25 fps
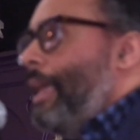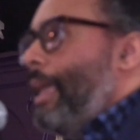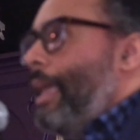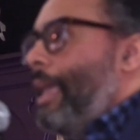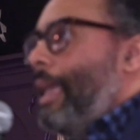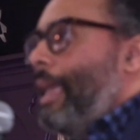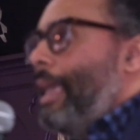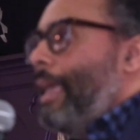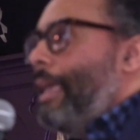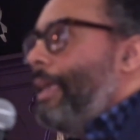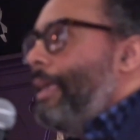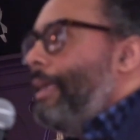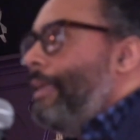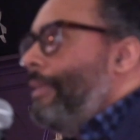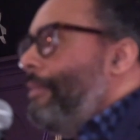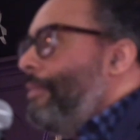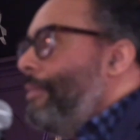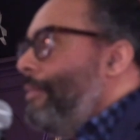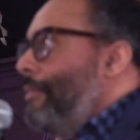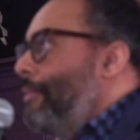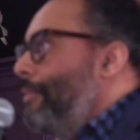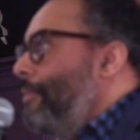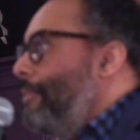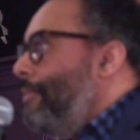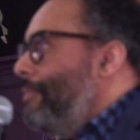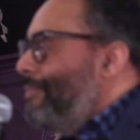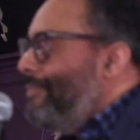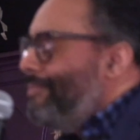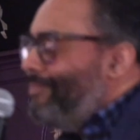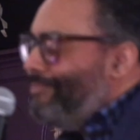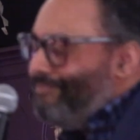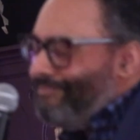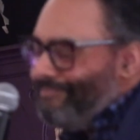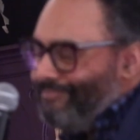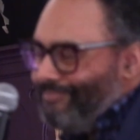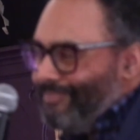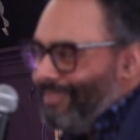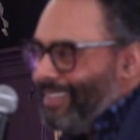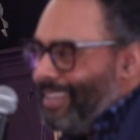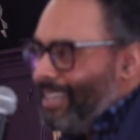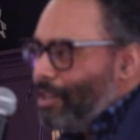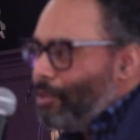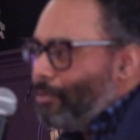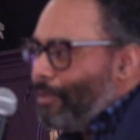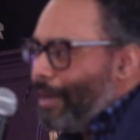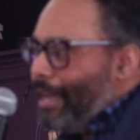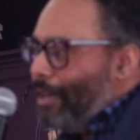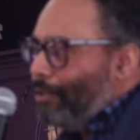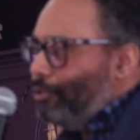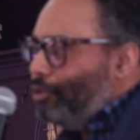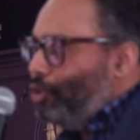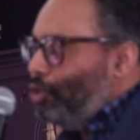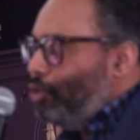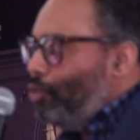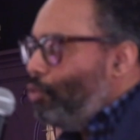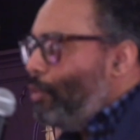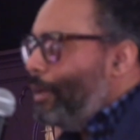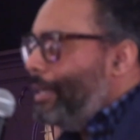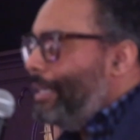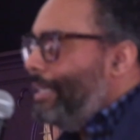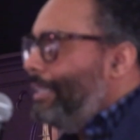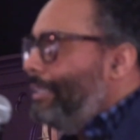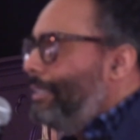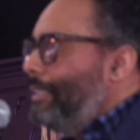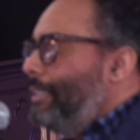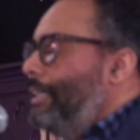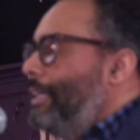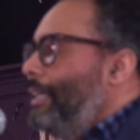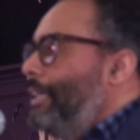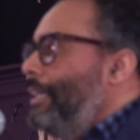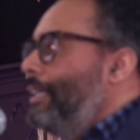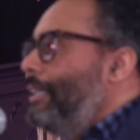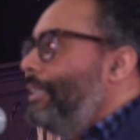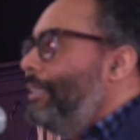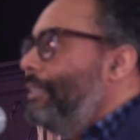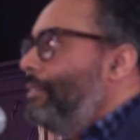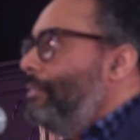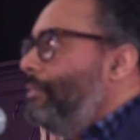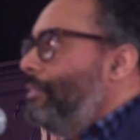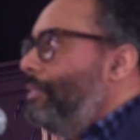And in around 2010,